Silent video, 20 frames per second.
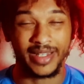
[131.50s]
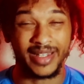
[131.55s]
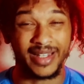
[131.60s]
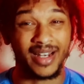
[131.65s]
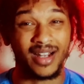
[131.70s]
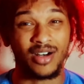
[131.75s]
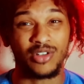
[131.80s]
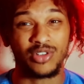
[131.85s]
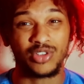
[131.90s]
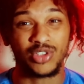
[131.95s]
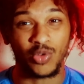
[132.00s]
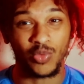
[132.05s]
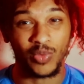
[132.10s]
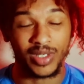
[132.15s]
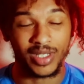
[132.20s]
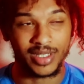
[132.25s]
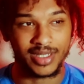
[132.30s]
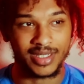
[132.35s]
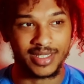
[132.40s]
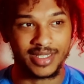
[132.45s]
And then I also
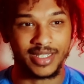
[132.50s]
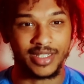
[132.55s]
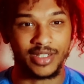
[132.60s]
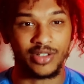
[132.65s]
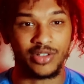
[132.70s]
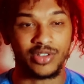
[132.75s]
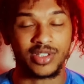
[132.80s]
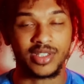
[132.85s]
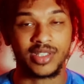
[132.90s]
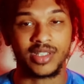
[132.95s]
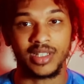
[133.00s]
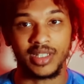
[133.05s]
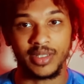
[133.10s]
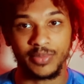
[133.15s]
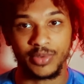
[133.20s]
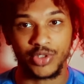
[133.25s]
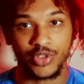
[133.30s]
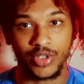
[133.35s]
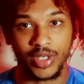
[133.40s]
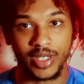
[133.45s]
wanted to see her slip
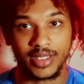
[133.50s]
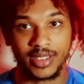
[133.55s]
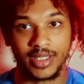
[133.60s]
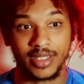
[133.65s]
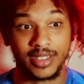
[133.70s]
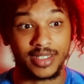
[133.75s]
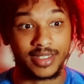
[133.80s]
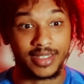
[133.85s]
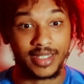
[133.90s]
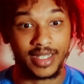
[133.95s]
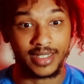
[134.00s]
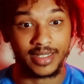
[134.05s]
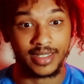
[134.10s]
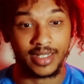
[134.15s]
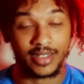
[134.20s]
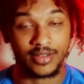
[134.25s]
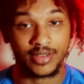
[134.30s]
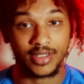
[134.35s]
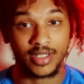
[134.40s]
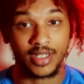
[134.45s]
strikes into
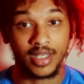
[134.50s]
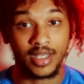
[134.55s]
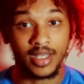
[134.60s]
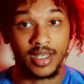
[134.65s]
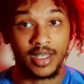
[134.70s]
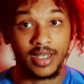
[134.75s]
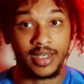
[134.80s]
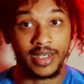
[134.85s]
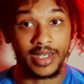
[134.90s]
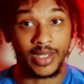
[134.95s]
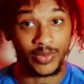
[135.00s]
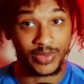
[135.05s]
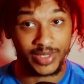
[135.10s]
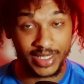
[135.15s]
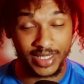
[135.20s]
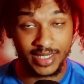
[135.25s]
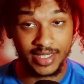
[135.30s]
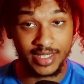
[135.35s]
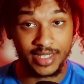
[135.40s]
takedowns. Now we did